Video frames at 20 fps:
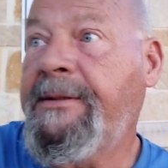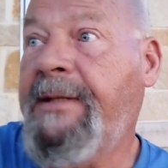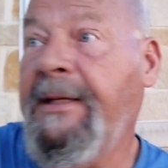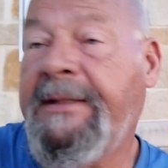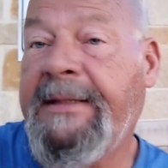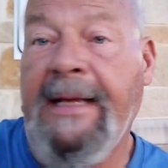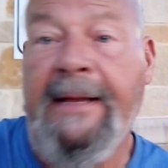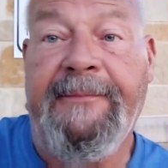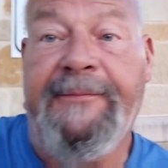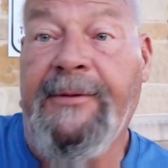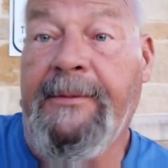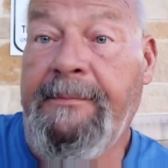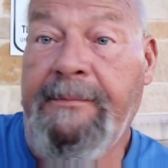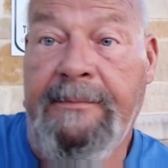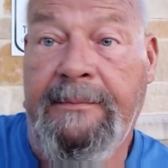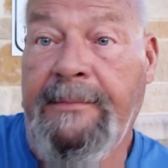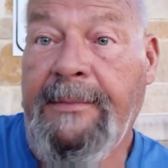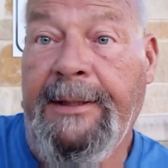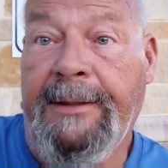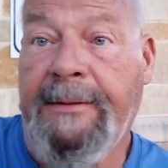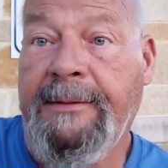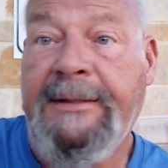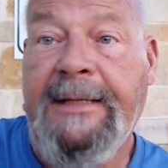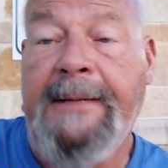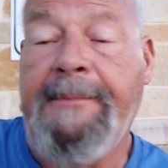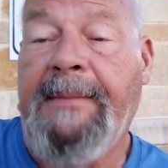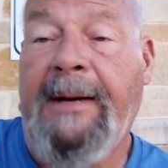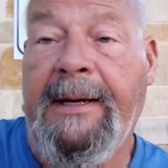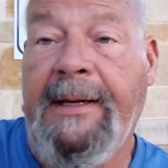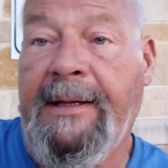to keep from you know
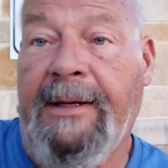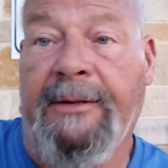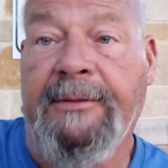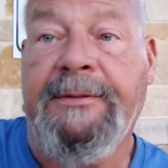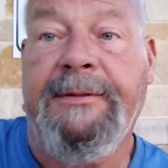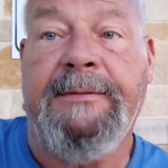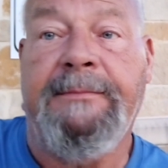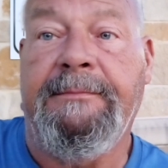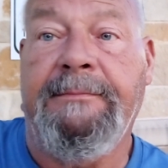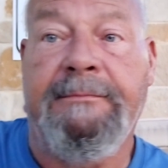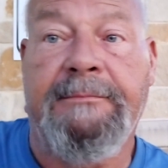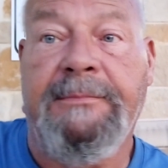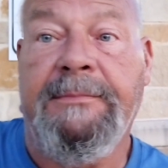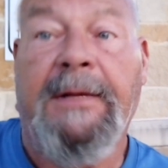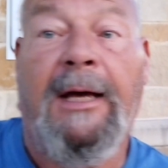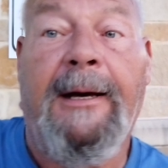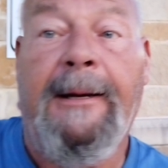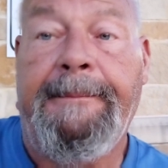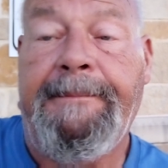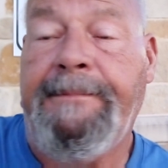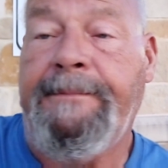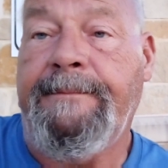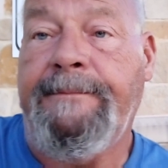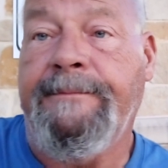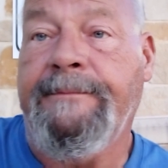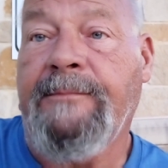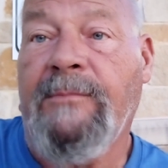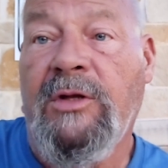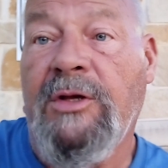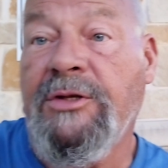keep my health up
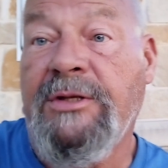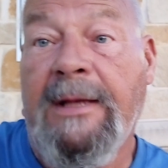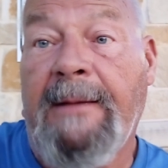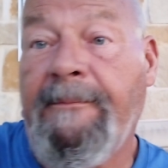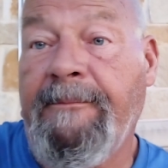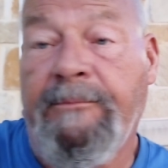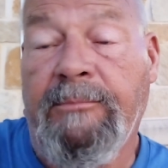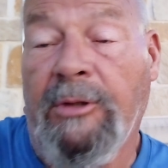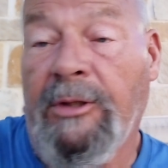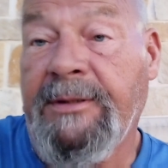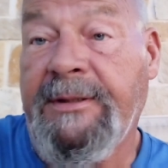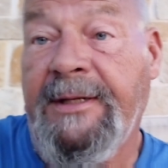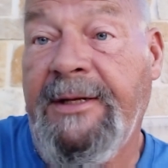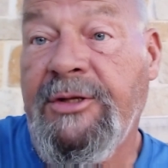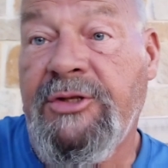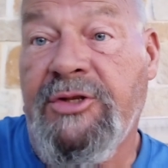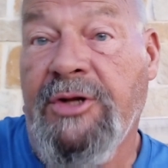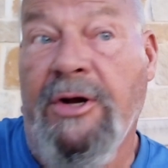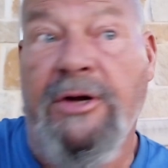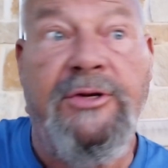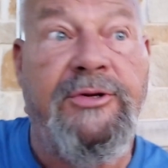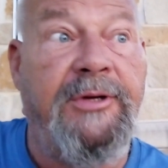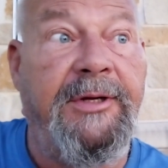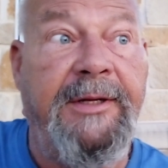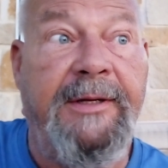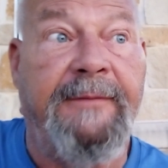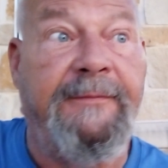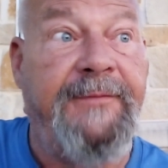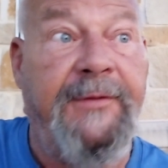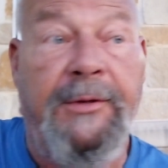because I'm looking at
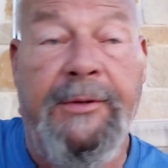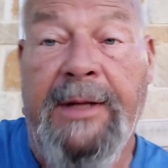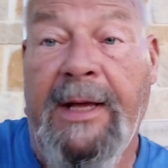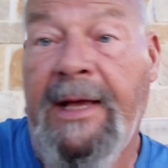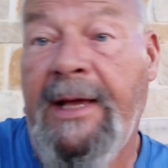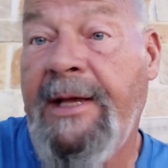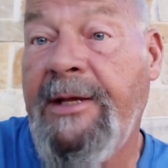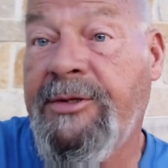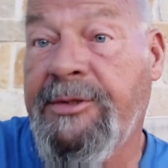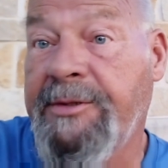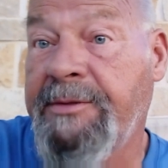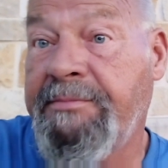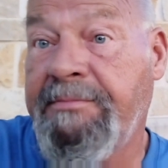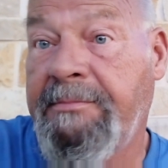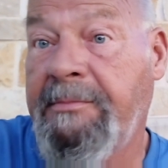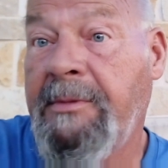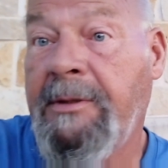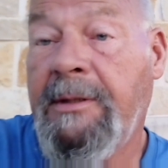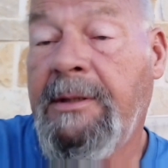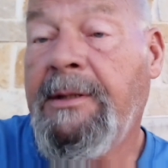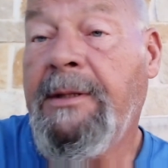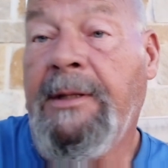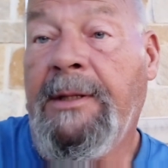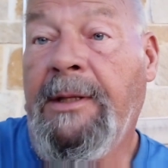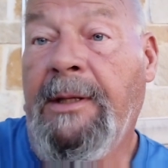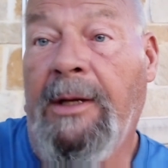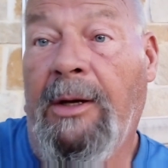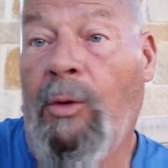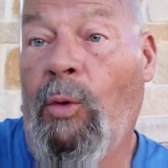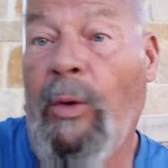surgery in a few days or
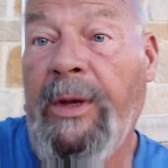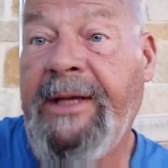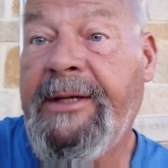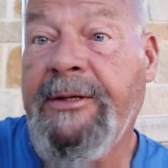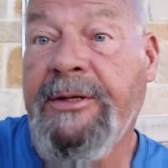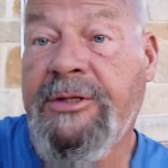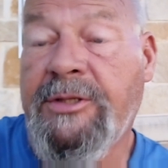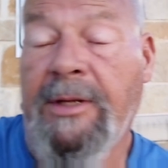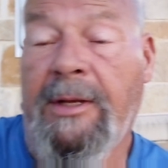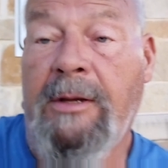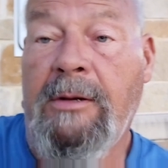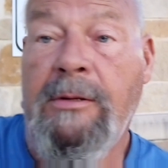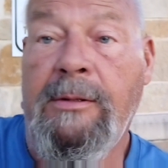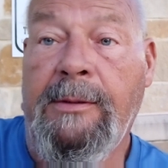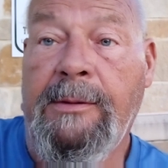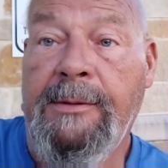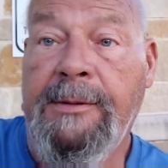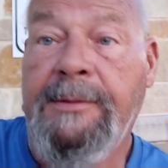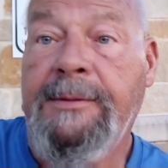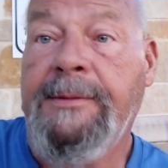a week or so,